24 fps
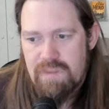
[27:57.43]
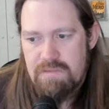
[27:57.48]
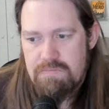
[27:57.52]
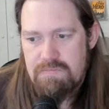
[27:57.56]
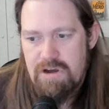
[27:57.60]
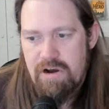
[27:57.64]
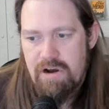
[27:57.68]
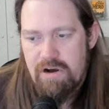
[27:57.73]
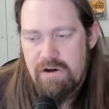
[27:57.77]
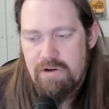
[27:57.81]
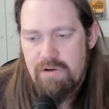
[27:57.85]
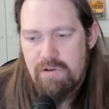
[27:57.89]
the
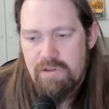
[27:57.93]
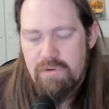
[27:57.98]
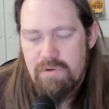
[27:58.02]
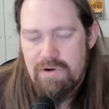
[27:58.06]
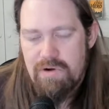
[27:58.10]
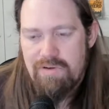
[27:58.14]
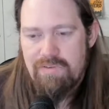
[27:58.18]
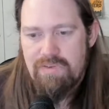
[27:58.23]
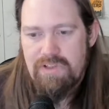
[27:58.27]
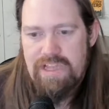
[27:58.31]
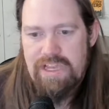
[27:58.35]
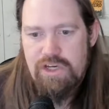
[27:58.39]
miracle, the
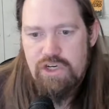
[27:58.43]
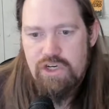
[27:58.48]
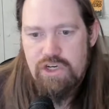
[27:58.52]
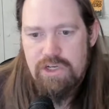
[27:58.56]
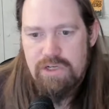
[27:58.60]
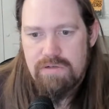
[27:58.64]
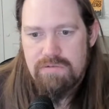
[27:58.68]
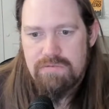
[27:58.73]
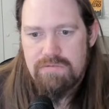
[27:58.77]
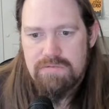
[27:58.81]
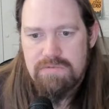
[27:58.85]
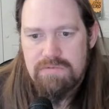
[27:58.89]

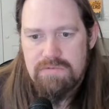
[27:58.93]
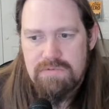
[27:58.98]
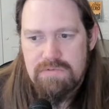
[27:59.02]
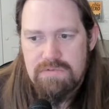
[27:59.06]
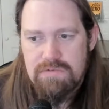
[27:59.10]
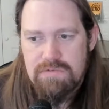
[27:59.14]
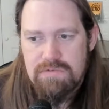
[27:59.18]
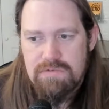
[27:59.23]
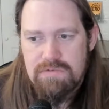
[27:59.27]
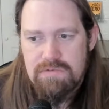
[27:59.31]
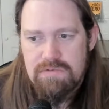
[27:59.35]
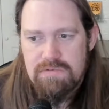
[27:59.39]
revelation,
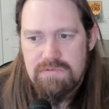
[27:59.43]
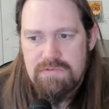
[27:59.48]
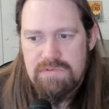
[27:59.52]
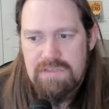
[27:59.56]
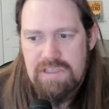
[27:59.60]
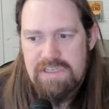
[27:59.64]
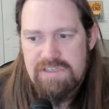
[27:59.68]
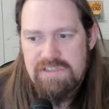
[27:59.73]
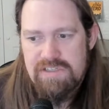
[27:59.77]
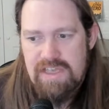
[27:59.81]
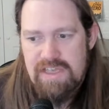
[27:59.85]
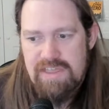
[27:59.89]

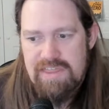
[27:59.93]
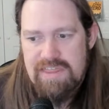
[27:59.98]
things